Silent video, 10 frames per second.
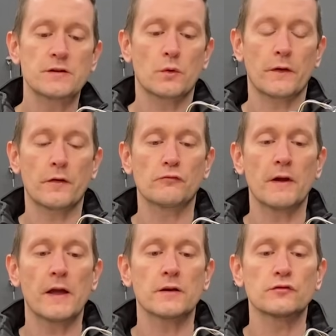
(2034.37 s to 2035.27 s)
is one of the
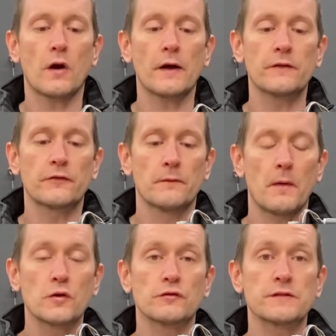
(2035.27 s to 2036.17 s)
rear drive
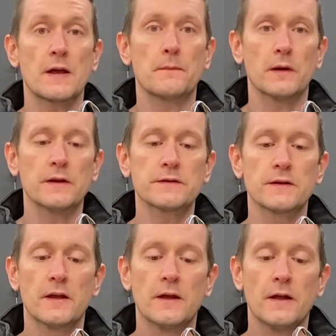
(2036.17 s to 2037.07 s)
motor
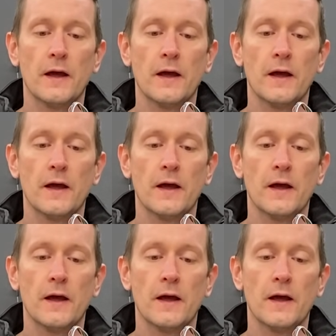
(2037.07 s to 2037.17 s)
assemblies.